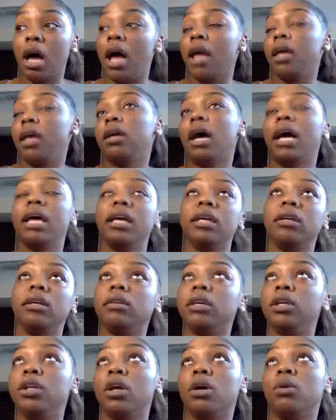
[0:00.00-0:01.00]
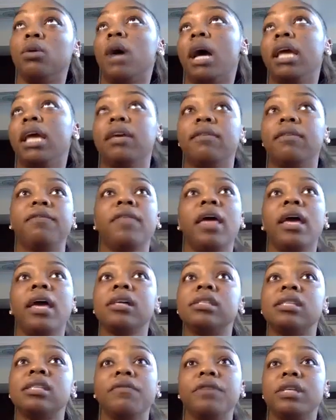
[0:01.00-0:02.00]
I I you know, I give
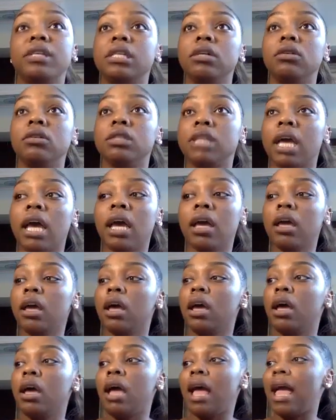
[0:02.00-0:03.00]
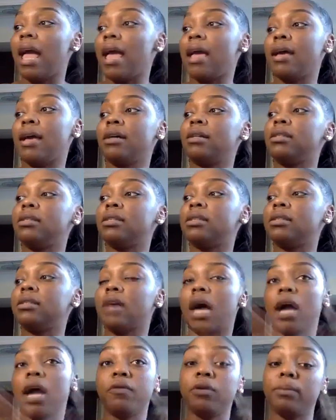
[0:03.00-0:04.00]
thanks every single day and
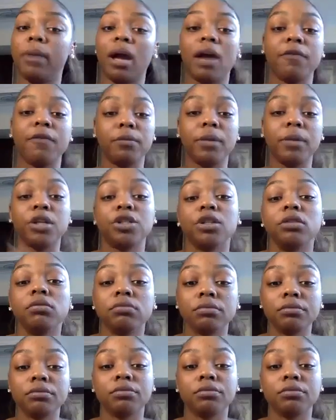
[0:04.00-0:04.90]
I read my affirmation.